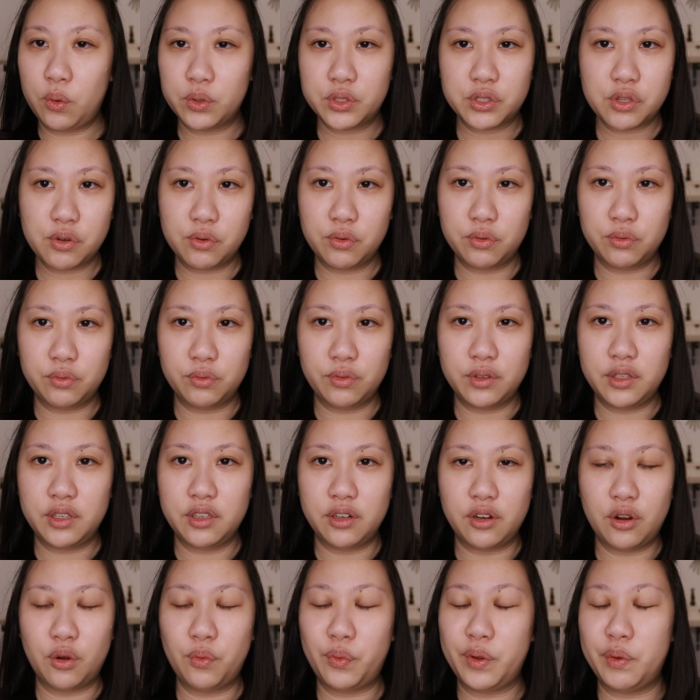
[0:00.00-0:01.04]
also,
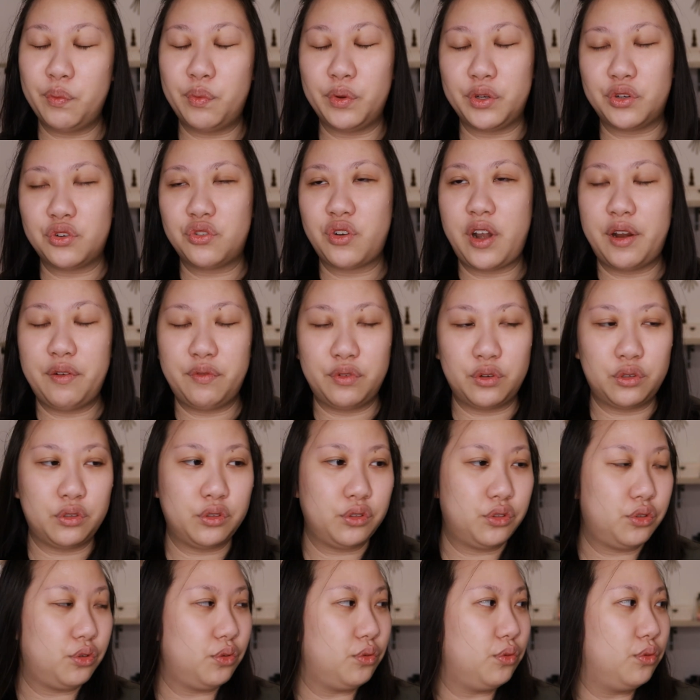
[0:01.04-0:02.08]
you know, we would
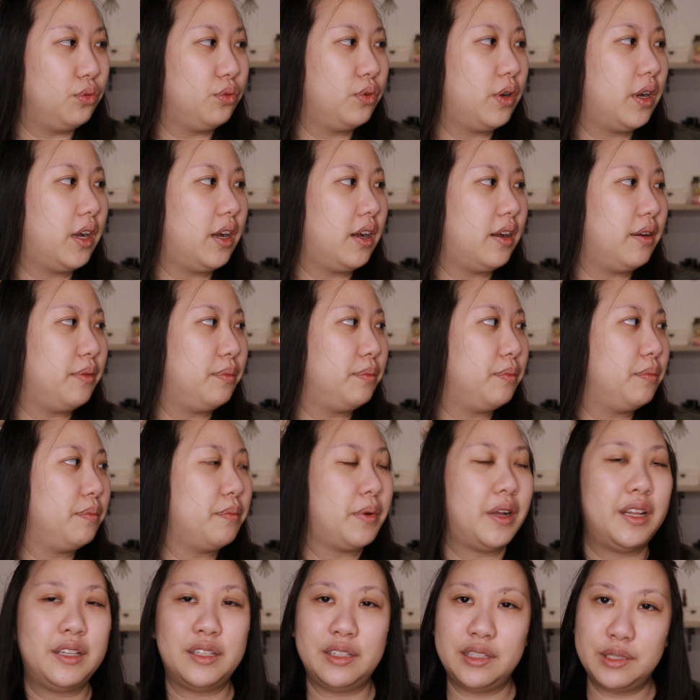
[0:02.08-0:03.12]
travel to
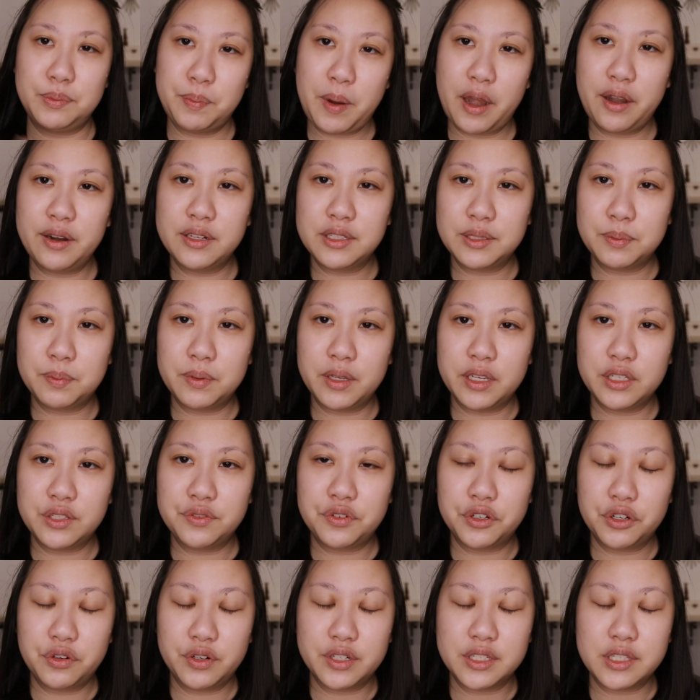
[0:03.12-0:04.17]
Martin's parents' place
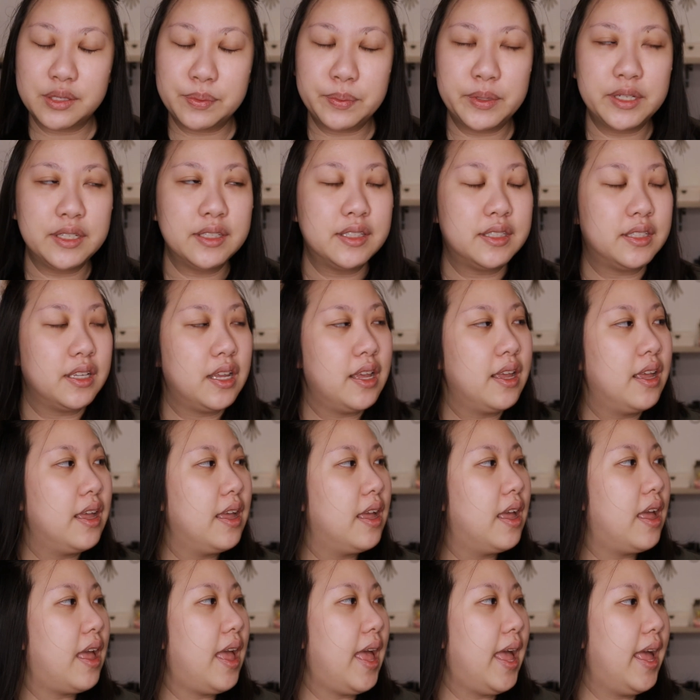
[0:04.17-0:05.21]
for Christmas.
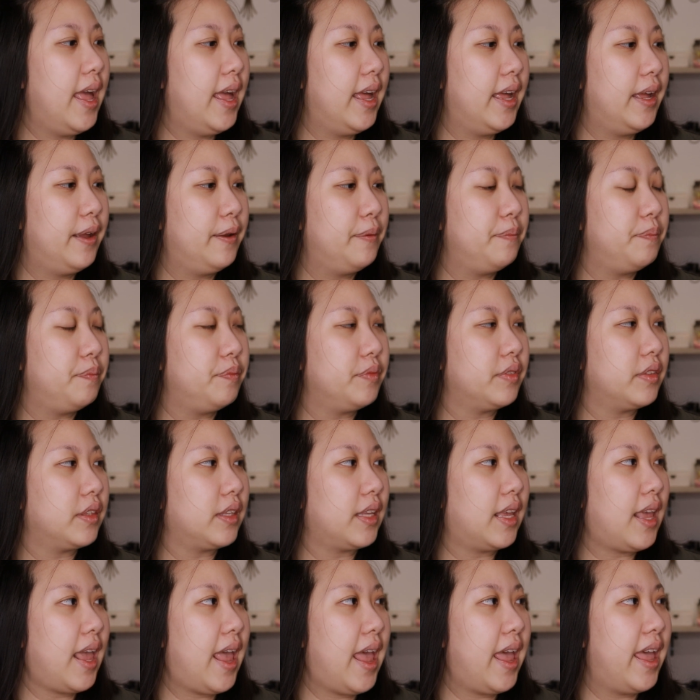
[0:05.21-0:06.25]

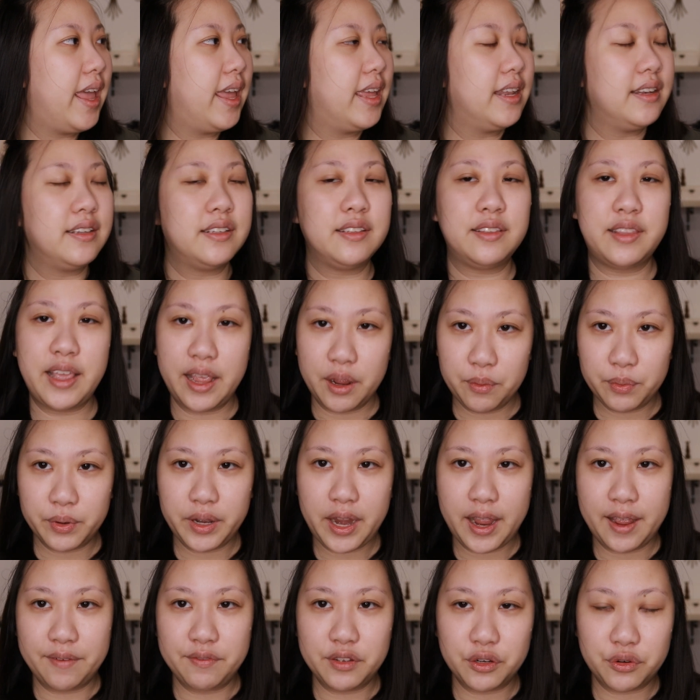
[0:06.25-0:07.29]
And they
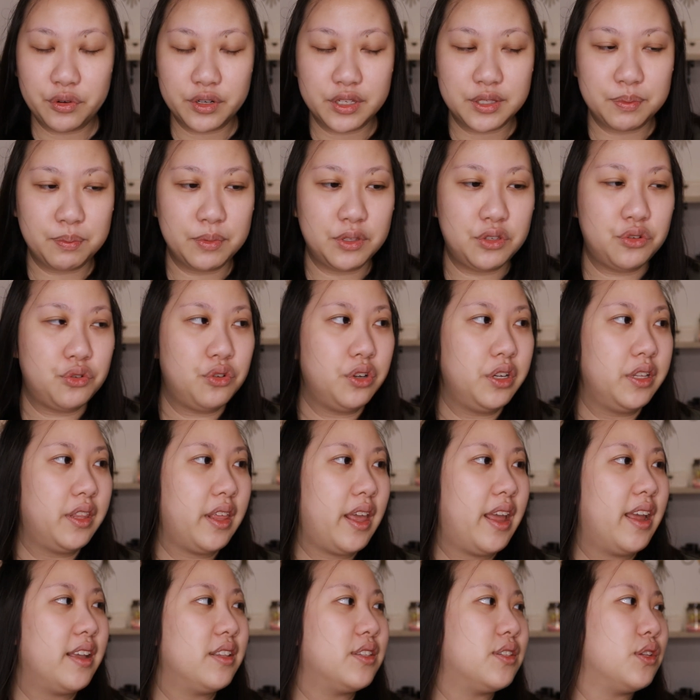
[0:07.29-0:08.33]
would have a Christmas tree
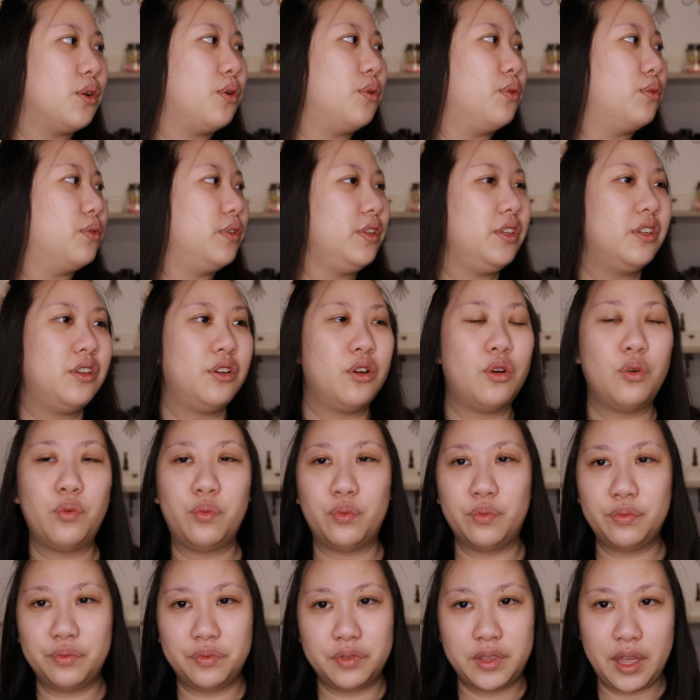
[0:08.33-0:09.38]
there. So, you
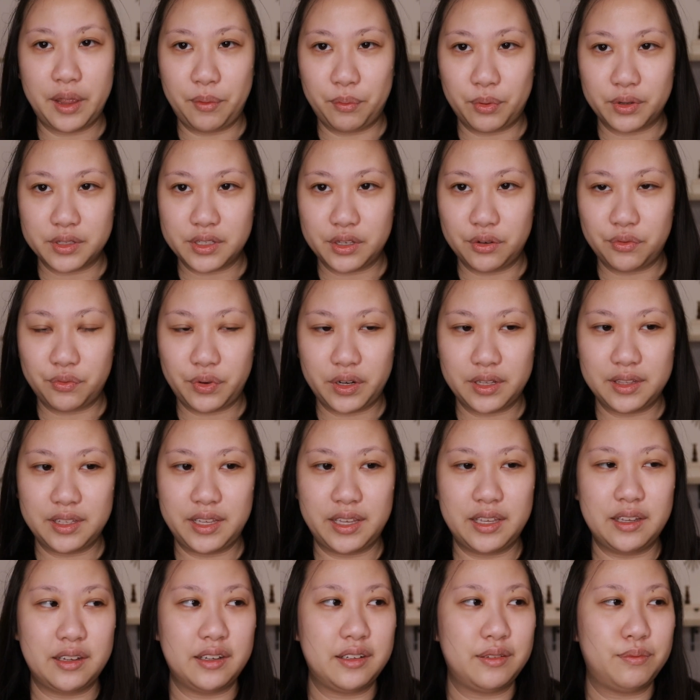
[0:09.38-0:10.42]
know, there wasn't
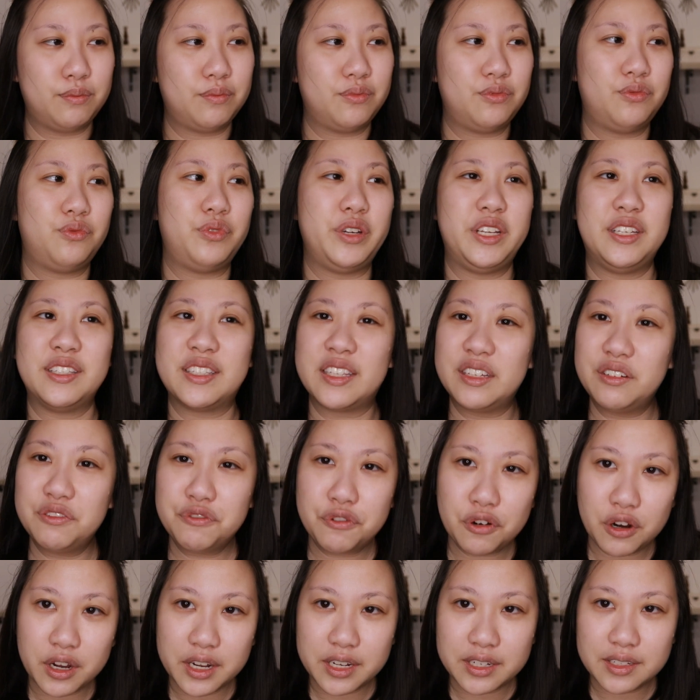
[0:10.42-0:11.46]
really a reason
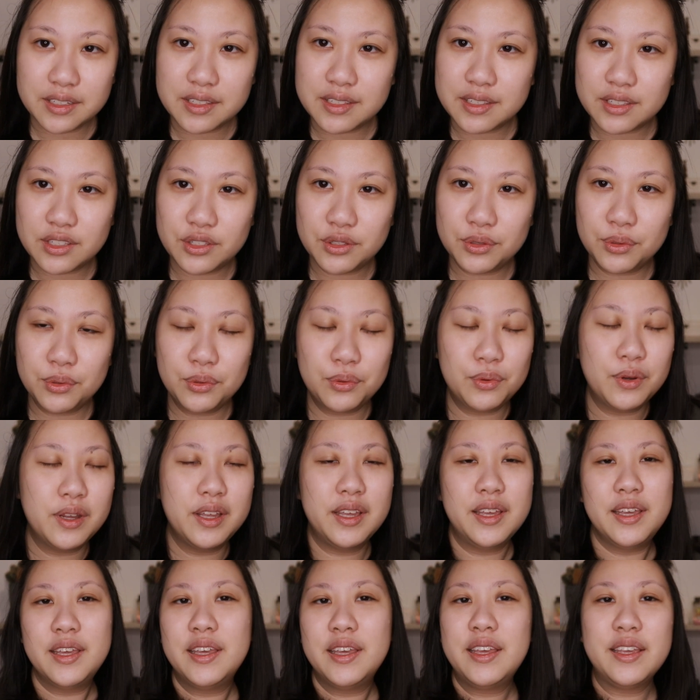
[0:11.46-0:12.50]
for us to
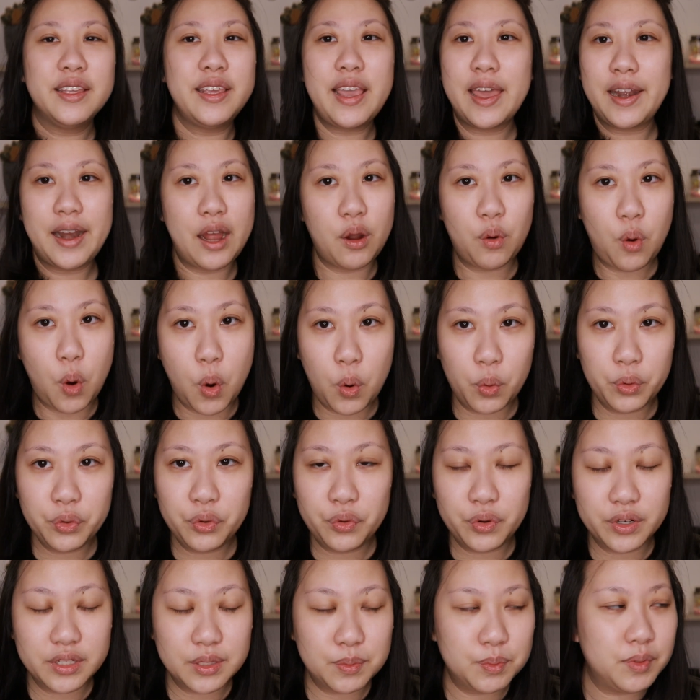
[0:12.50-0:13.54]
get our own
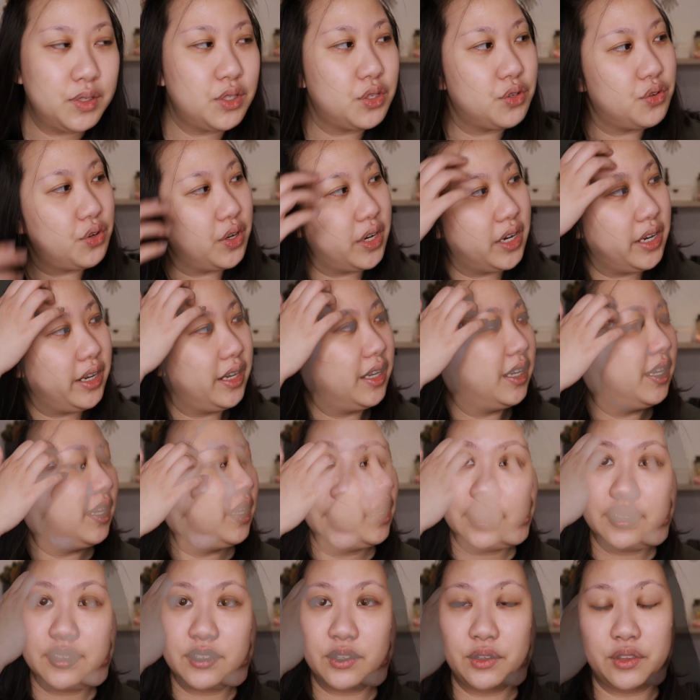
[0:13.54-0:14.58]
Christmas tree.
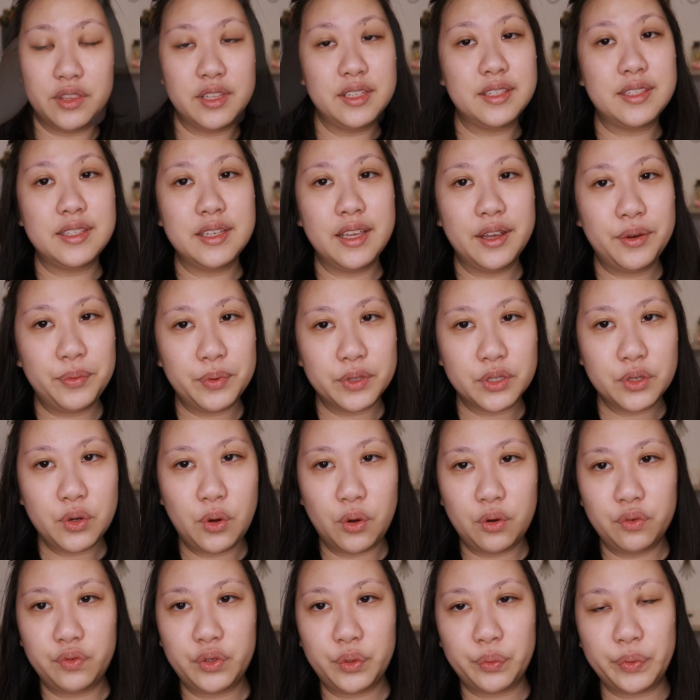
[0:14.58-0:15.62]
So this year with
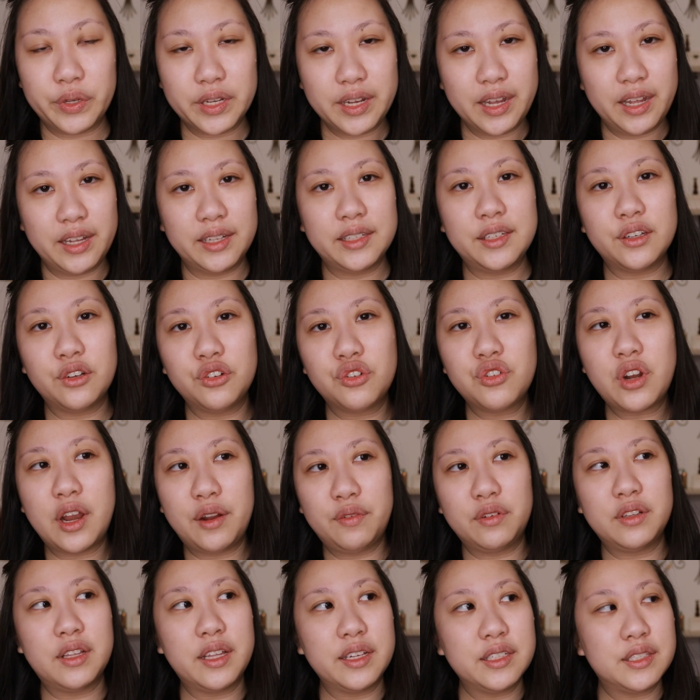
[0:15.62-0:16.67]
COVID, we can't
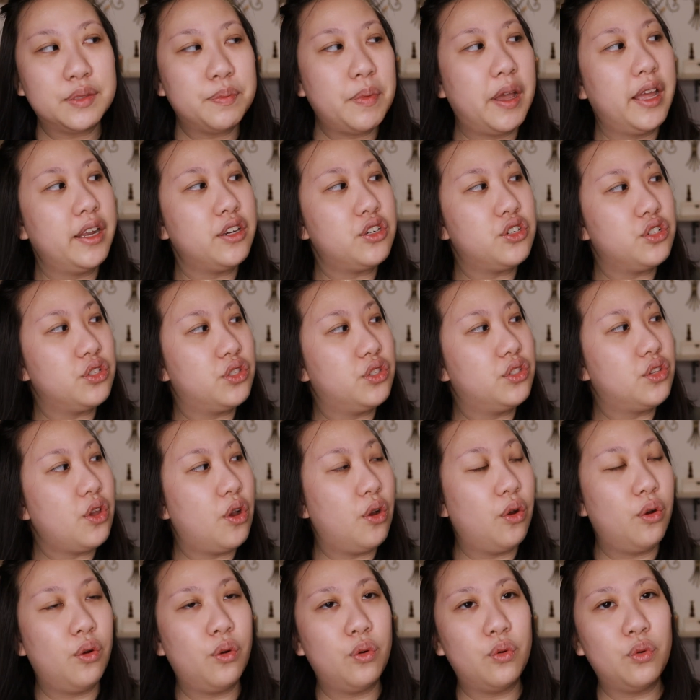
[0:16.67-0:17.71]
travel as much.
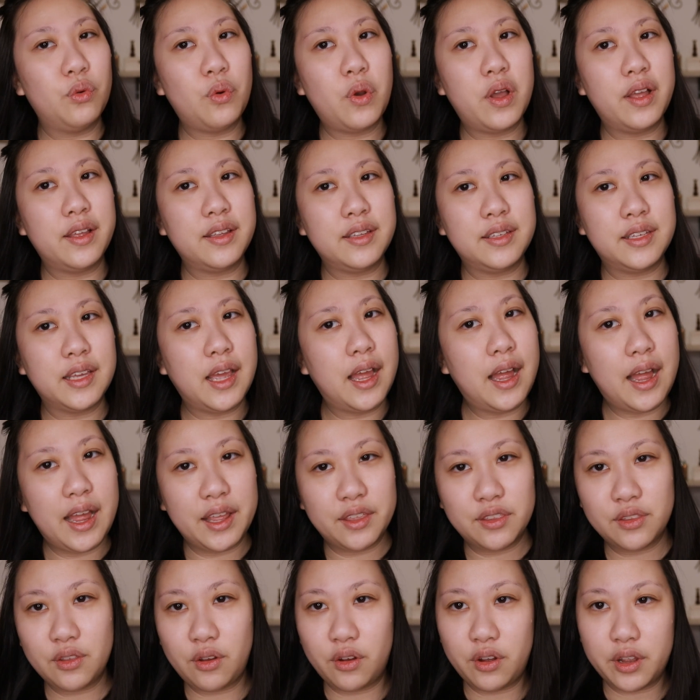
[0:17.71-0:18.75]
So yeah, I
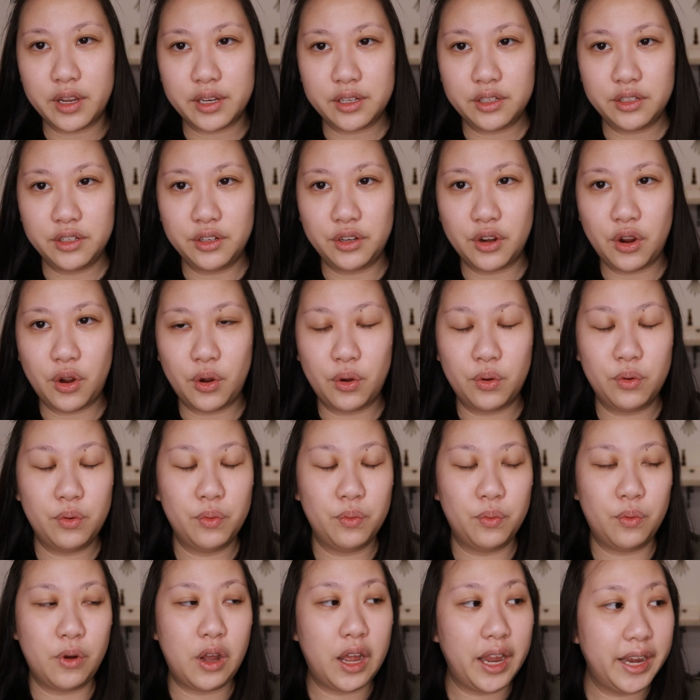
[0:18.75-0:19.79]
thought, you know,
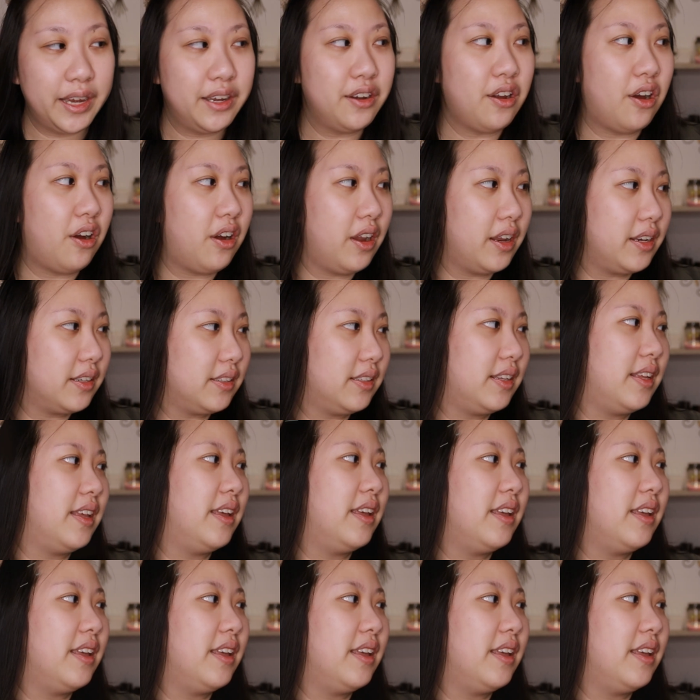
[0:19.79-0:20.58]
why not?